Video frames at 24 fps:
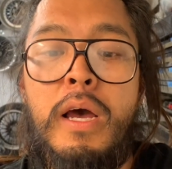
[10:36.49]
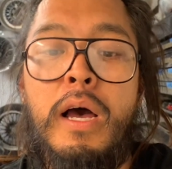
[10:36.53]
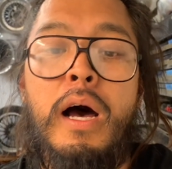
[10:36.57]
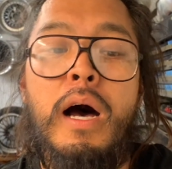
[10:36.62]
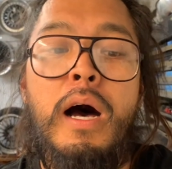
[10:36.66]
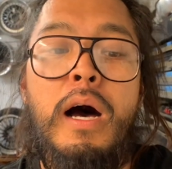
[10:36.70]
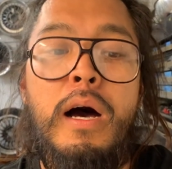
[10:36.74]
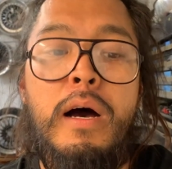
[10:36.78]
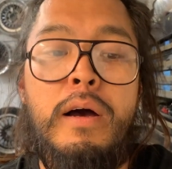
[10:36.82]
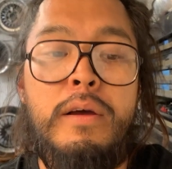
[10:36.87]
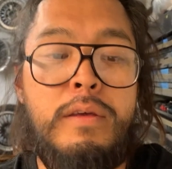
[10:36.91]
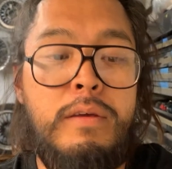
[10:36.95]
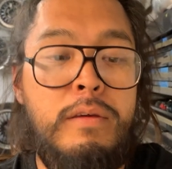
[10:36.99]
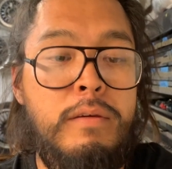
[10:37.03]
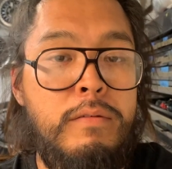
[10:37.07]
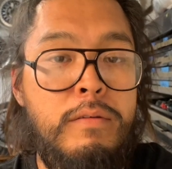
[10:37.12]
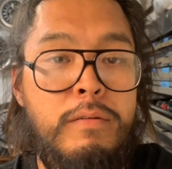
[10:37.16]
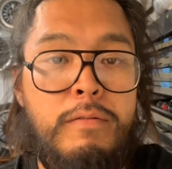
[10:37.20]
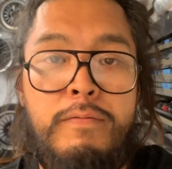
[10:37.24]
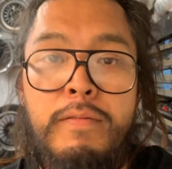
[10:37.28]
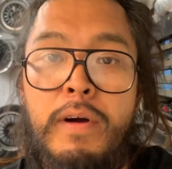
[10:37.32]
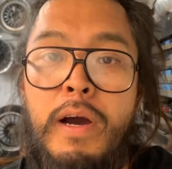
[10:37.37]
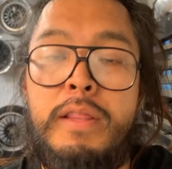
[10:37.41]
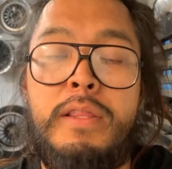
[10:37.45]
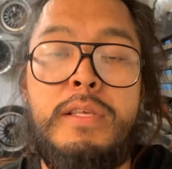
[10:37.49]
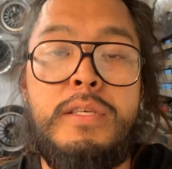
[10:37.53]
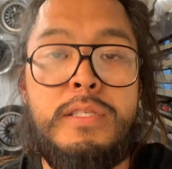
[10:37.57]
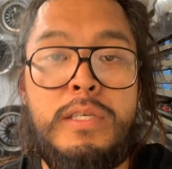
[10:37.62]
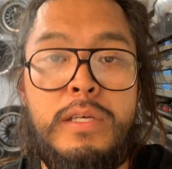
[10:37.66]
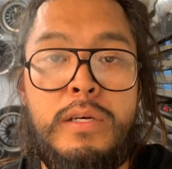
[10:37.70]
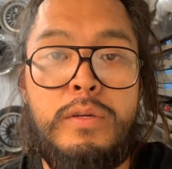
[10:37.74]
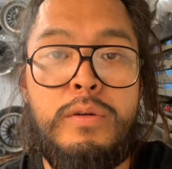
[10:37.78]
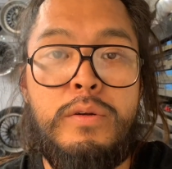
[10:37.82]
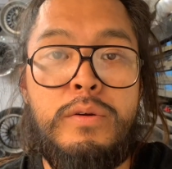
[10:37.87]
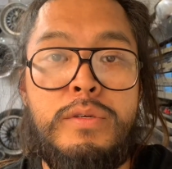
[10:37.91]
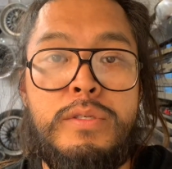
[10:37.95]
You find the
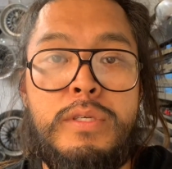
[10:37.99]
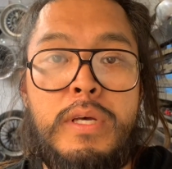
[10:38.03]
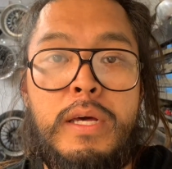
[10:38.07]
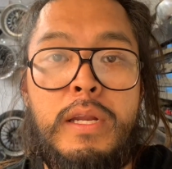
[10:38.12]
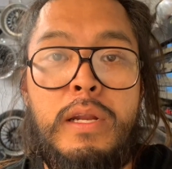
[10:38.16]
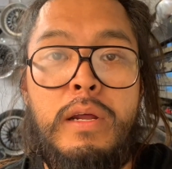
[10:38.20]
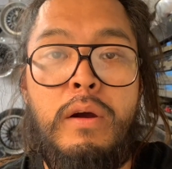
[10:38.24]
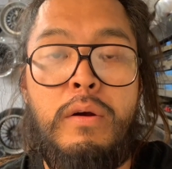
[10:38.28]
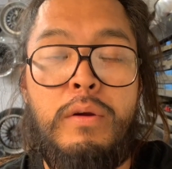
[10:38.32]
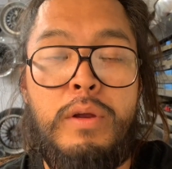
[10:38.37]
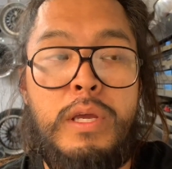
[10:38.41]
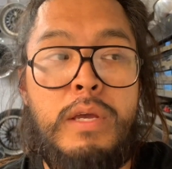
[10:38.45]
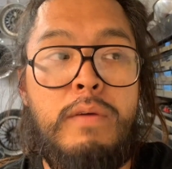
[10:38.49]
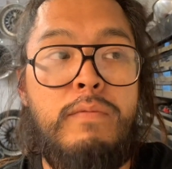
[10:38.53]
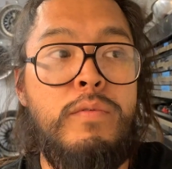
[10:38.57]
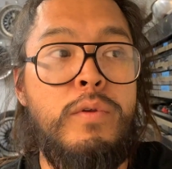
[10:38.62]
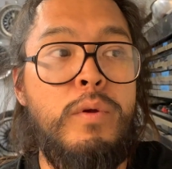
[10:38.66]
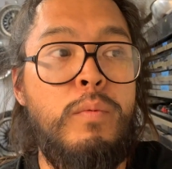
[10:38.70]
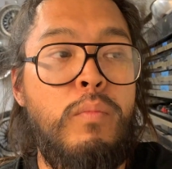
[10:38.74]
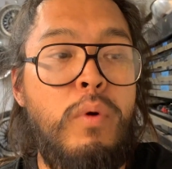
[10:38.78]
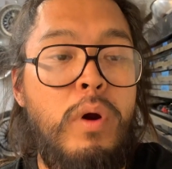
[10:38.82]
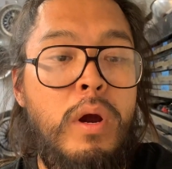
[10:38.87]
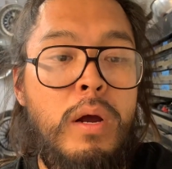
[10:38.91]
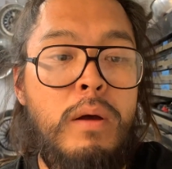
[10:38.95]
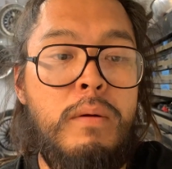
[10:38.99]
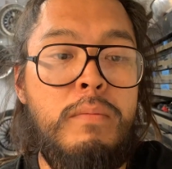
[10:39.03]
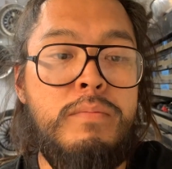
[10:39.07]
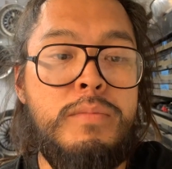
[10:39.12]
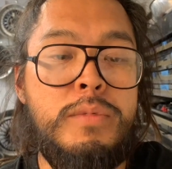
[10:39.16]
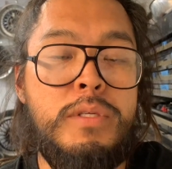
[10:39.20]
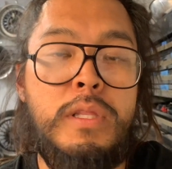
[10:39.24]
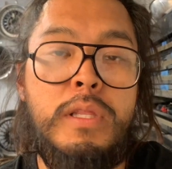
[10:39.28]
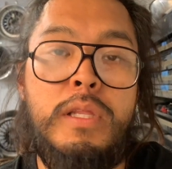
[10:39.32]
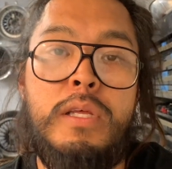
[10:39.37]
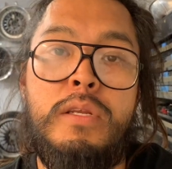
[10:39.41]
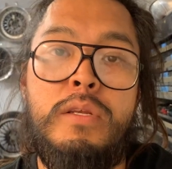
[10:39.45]
cylinders that are giving you problems,
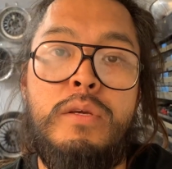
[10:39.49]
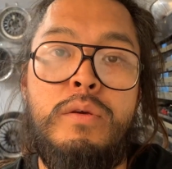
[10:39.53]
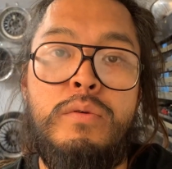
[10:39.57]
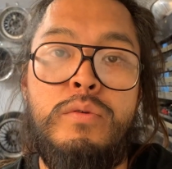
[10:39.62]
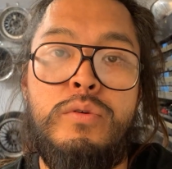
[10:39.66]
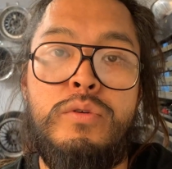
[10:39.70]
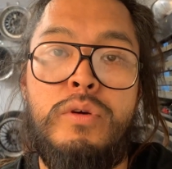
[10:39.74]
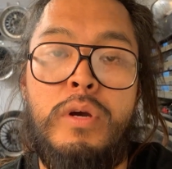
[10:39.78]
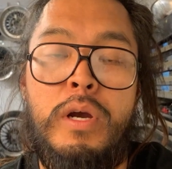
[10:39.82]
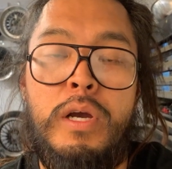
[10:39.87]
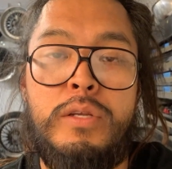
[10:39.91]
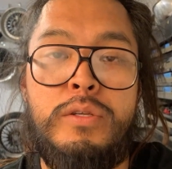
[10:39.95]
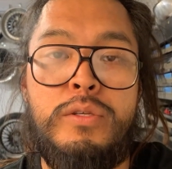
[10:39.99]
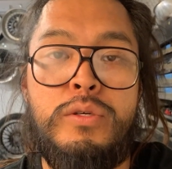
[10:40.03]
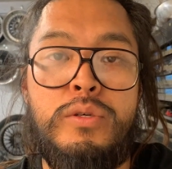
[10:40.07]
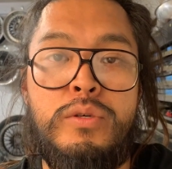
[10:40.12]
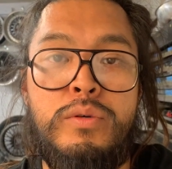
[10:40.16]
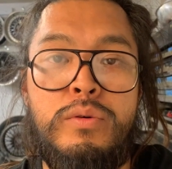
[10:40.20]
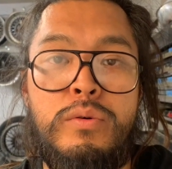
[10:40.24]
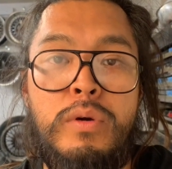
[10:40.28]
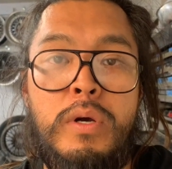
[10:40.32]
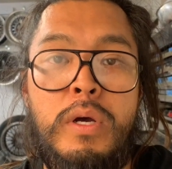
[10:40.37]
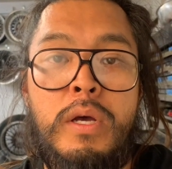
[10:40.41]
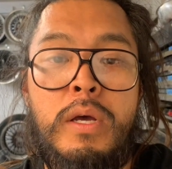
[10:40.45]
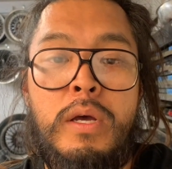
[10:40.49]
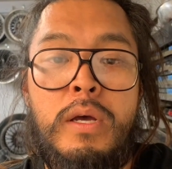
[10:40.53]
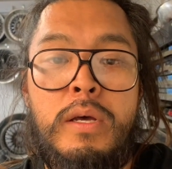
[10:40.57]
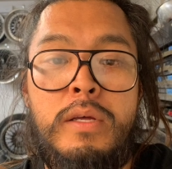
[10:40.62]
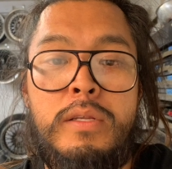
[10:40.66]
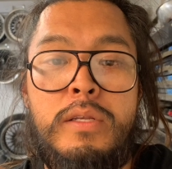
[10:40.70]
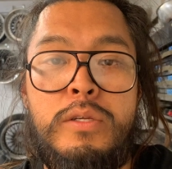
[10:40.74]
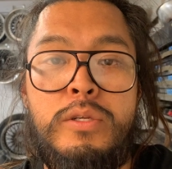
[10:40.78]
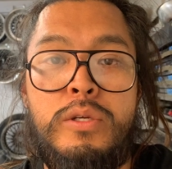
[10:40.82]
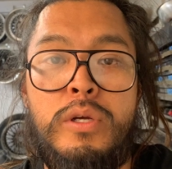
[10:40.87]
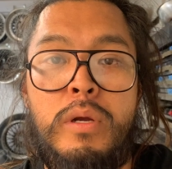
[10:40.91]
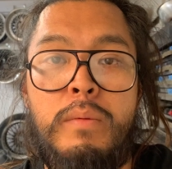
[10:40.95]
and then you try to
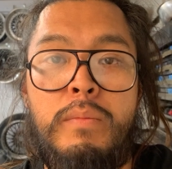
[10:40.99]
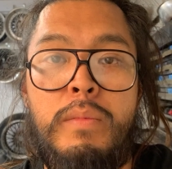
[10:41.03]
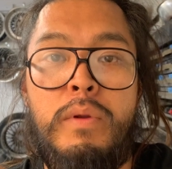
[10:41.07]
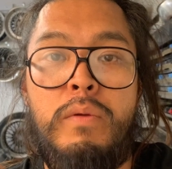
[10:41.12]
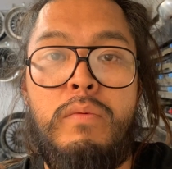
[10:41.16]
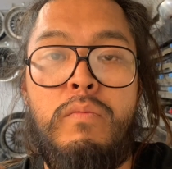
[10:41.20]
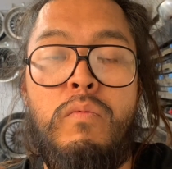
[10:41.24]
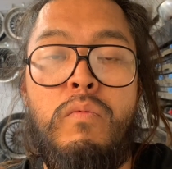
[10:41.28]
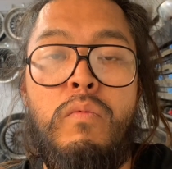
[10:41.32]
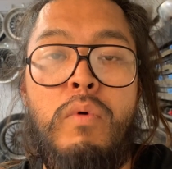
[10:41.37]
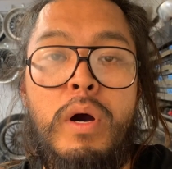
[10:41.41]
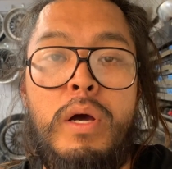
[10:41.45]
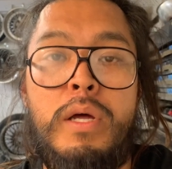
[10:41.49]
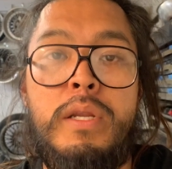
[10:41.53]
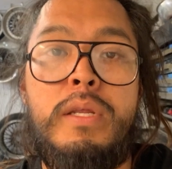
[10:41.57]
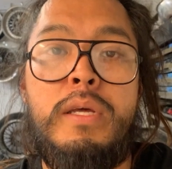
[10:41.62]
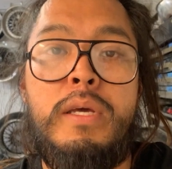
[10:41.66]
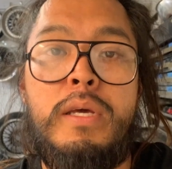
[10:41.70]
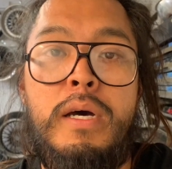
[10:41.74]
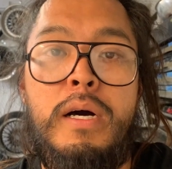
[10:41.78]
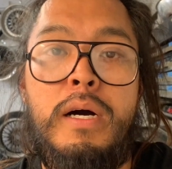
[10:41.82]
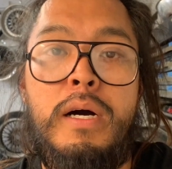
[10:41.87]
determine what